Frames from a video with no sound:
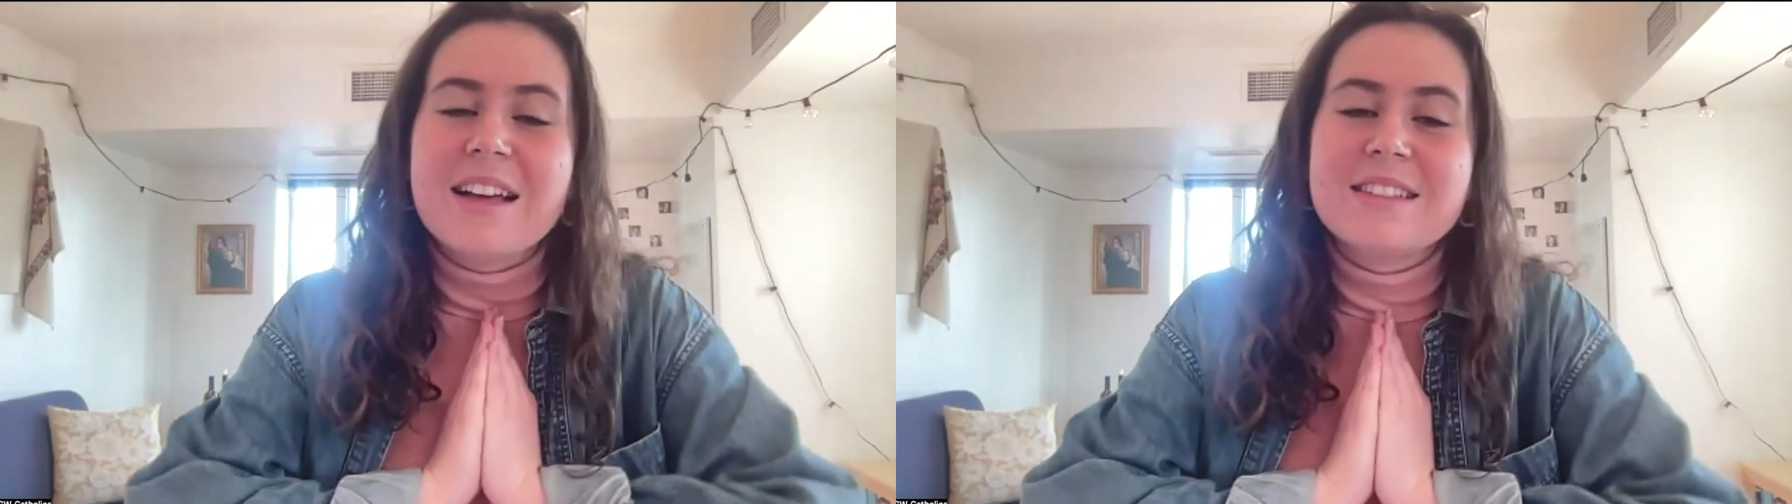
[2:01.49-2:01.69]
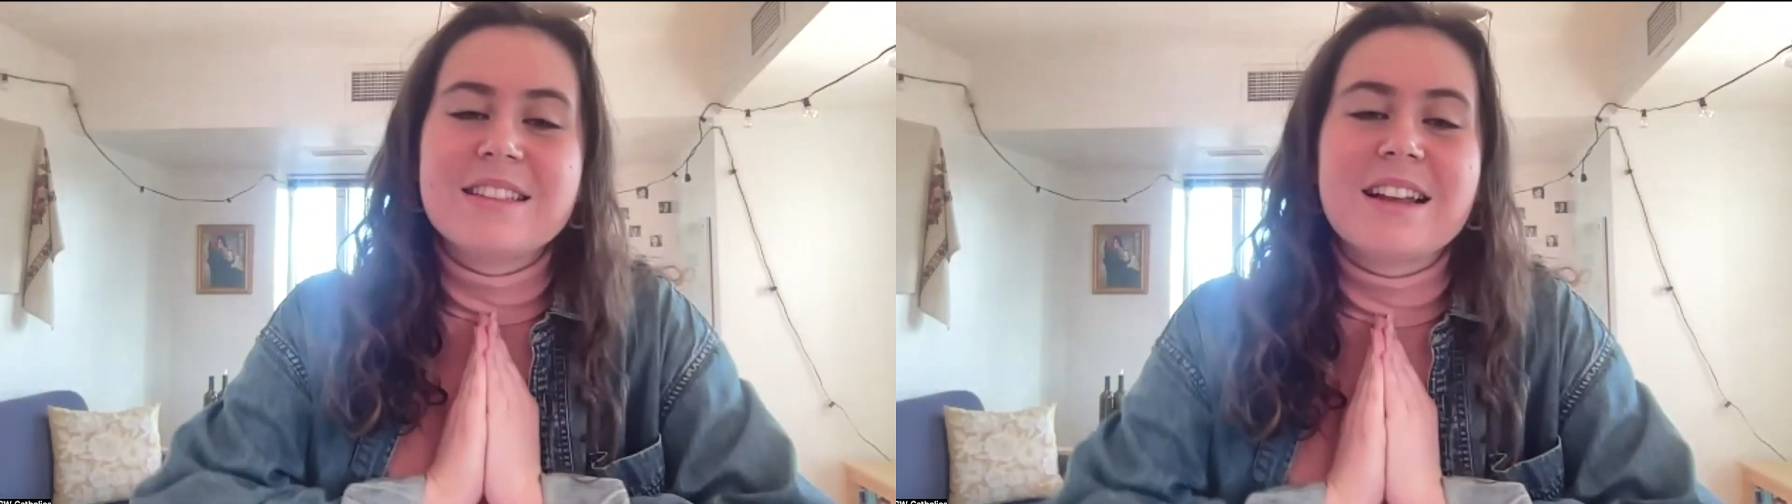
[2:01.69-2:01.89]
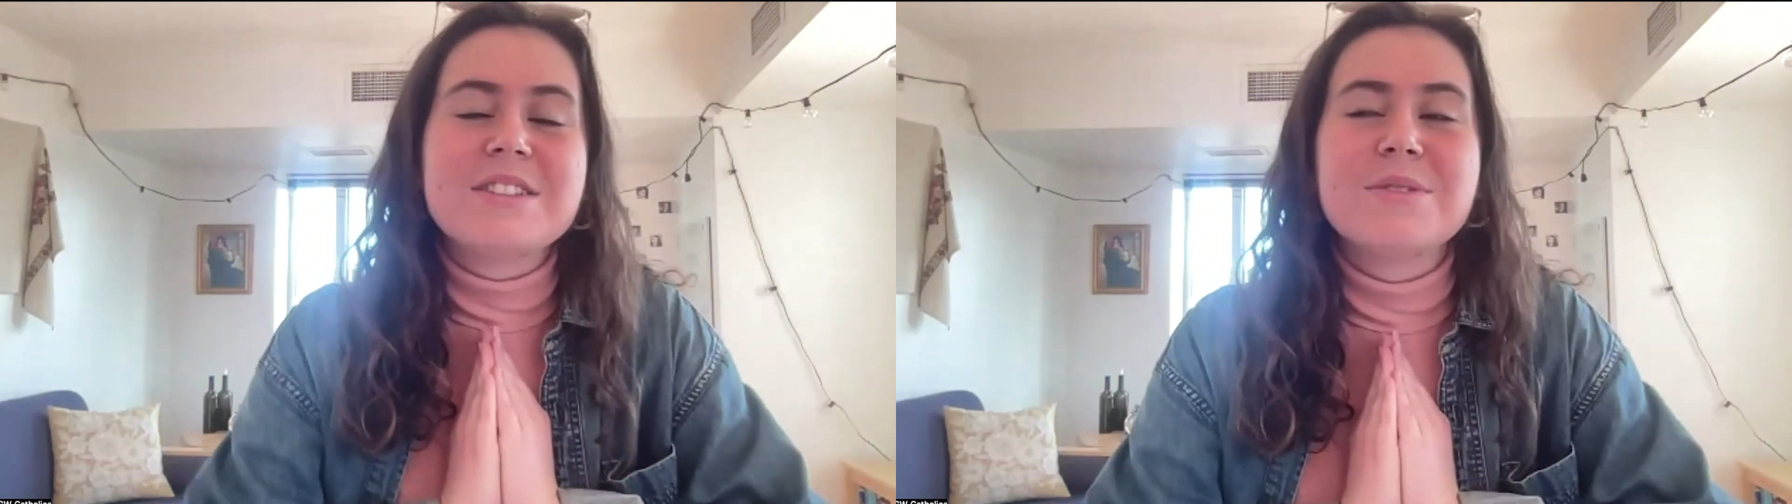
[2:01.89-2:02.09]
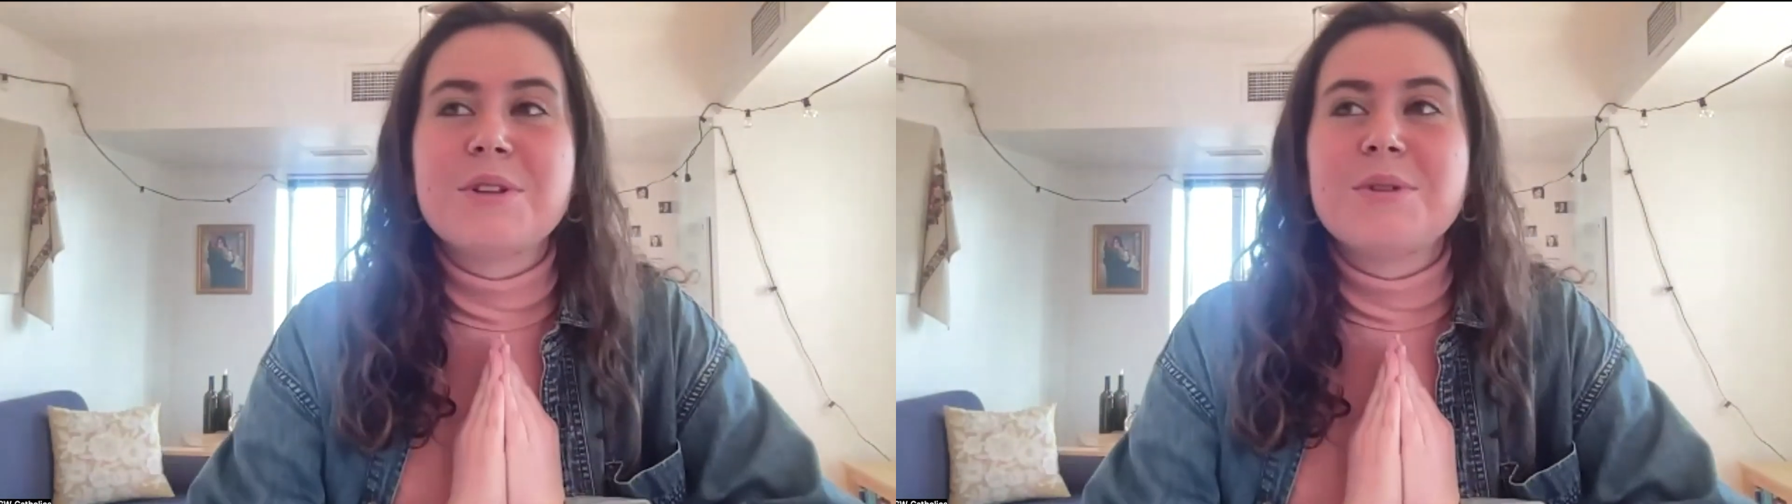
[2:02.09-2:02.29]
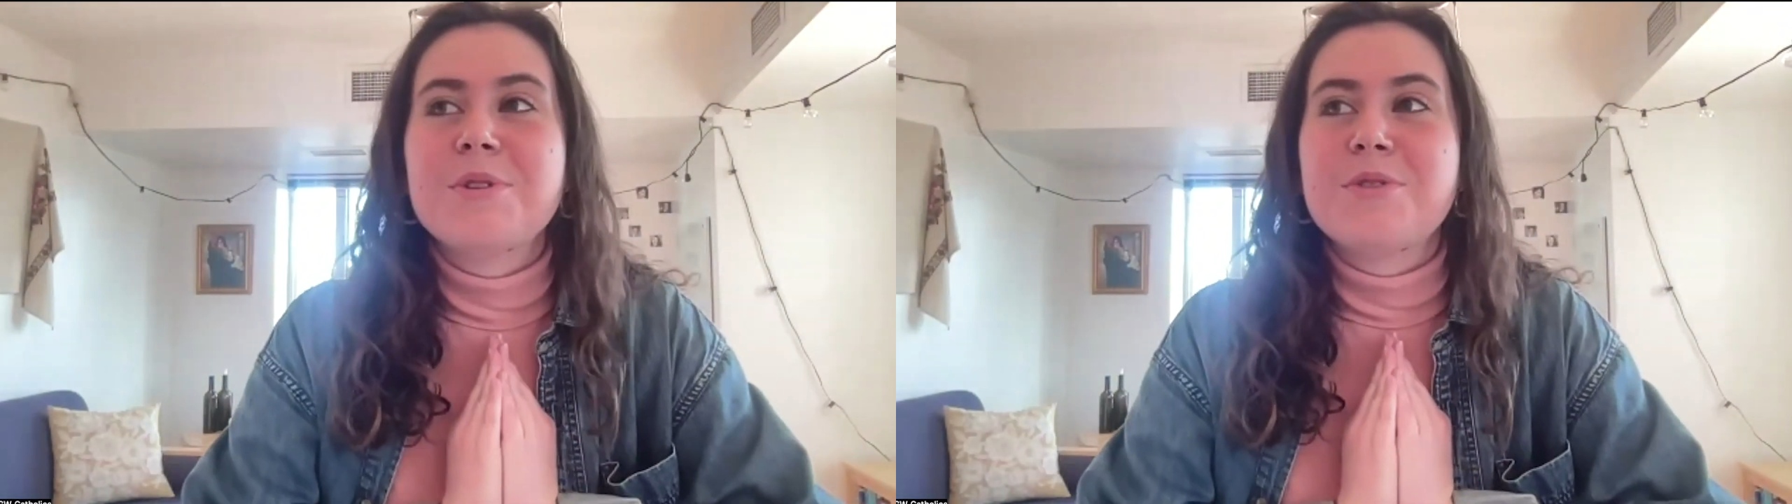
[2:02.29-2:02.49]
I see that as a
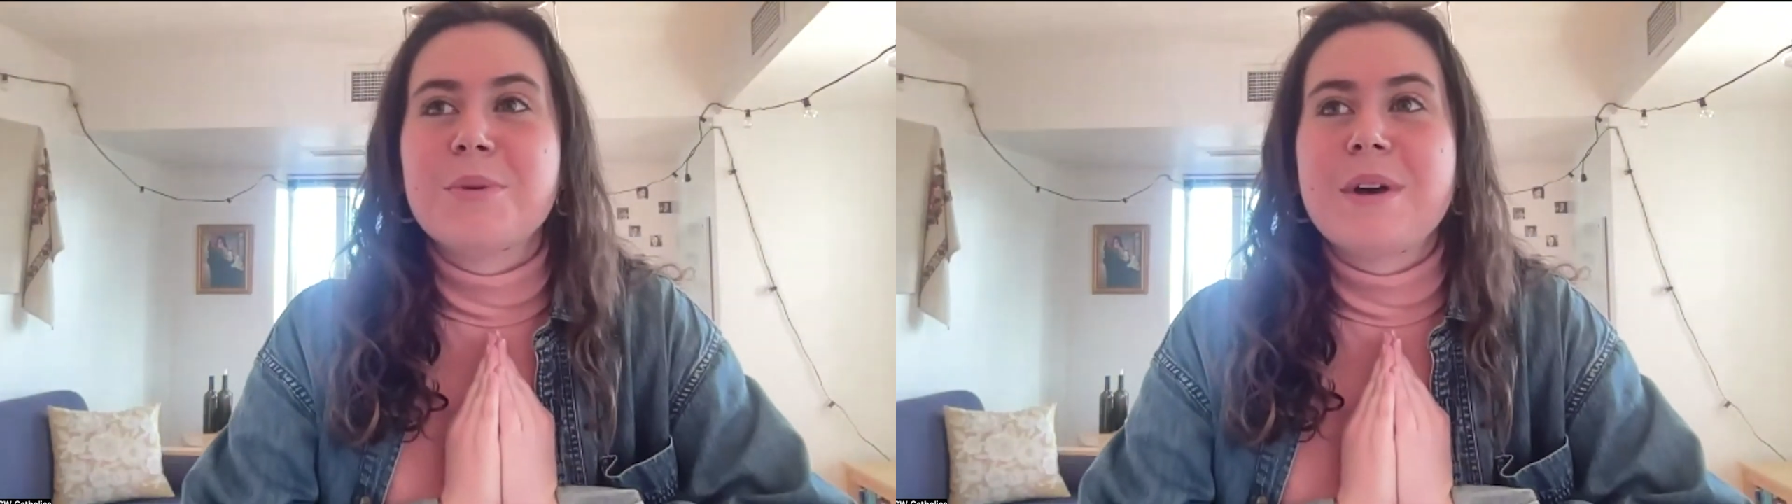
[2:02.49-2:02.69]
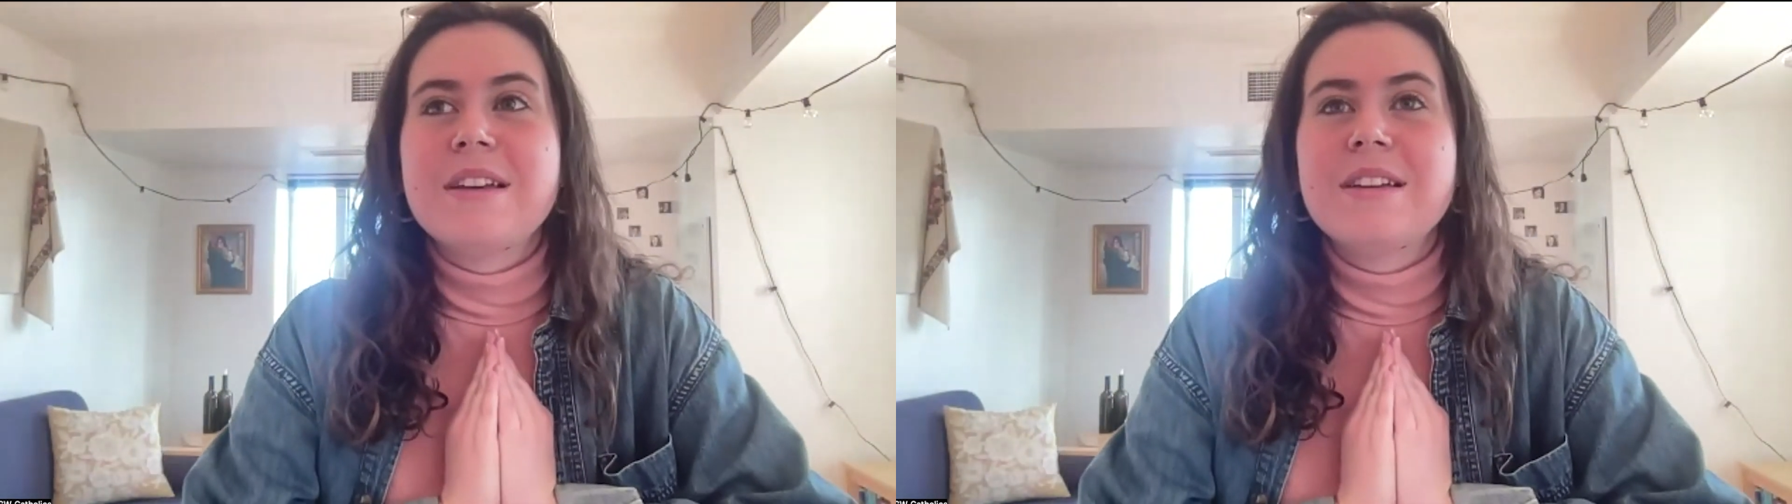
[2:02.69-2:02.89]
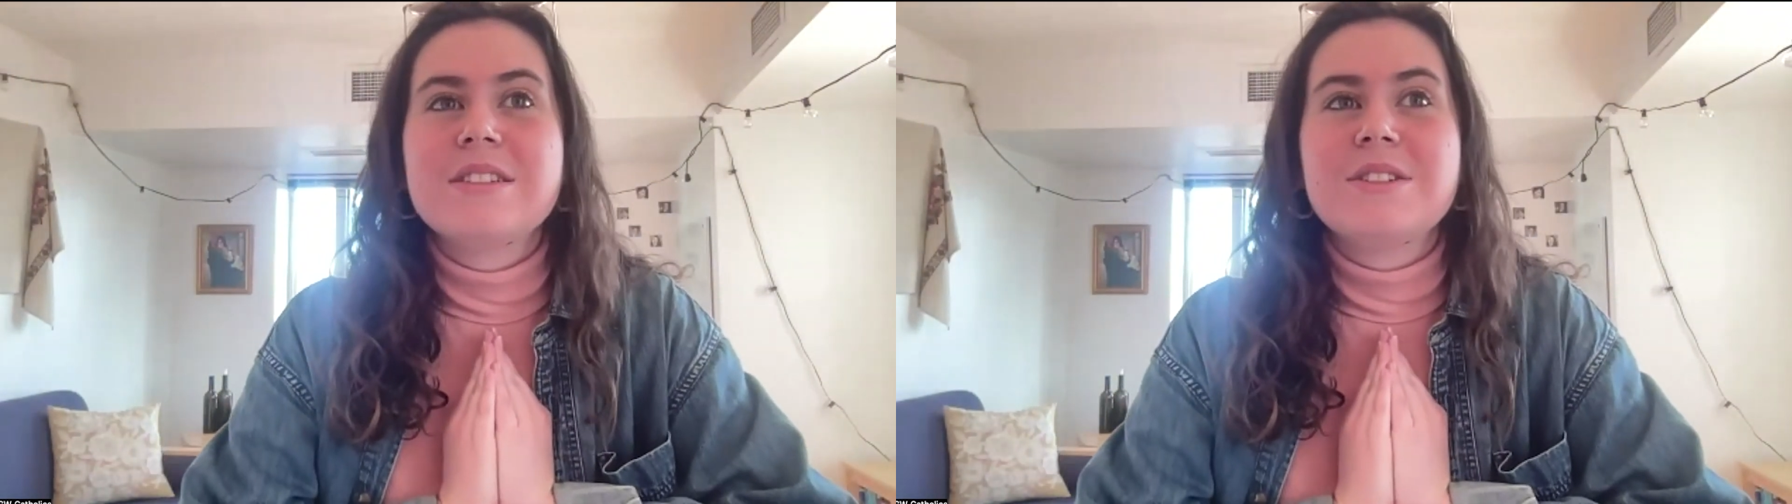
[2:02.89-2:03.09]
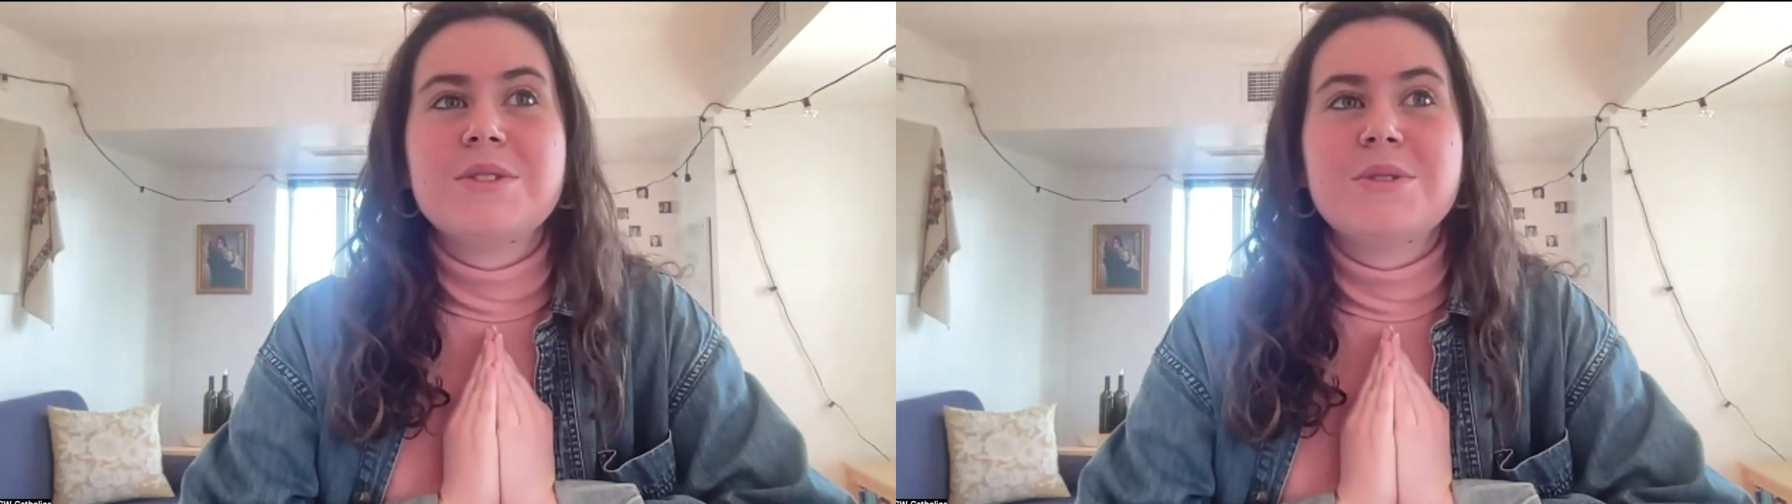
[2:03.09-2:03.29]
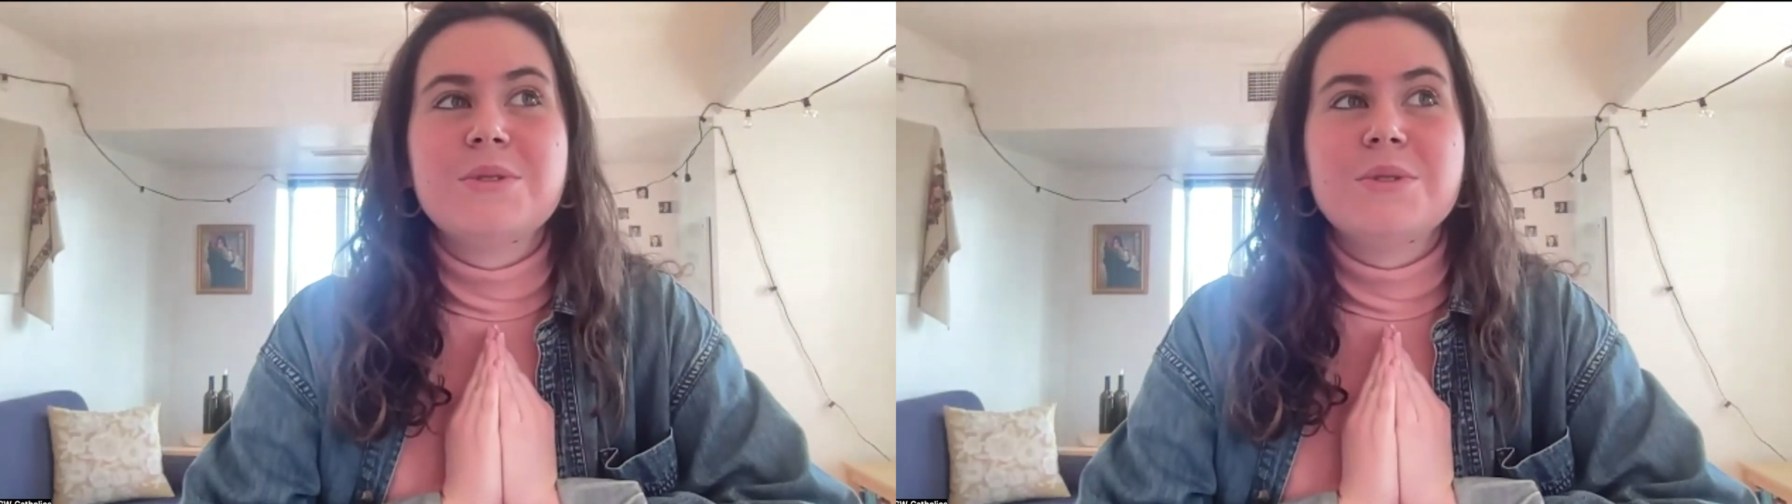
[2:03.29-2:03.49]
really beautiful way
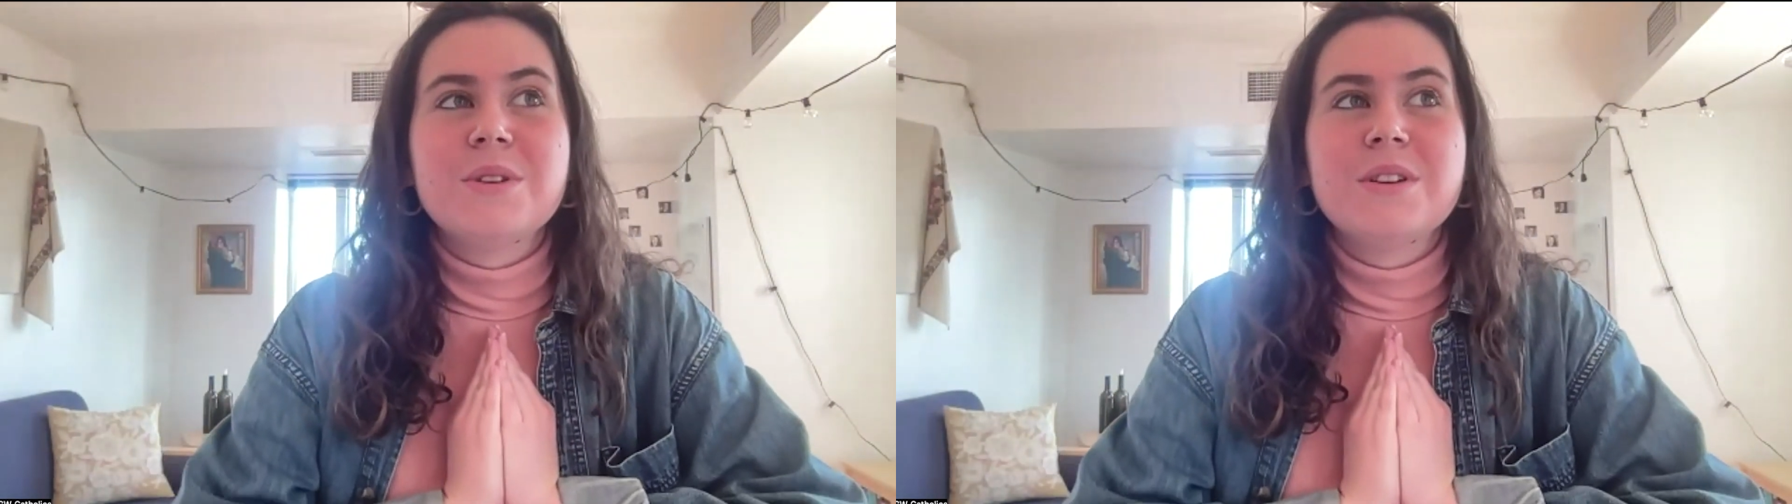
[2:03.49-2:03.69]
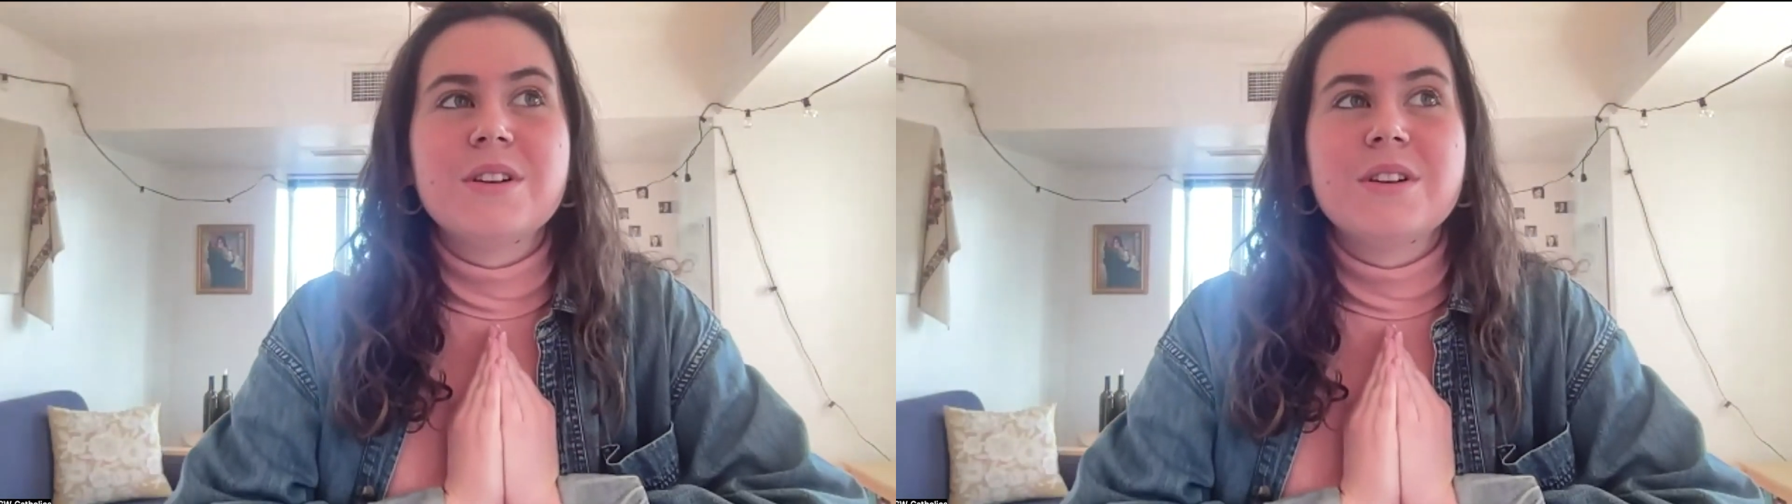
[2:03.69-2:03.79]
to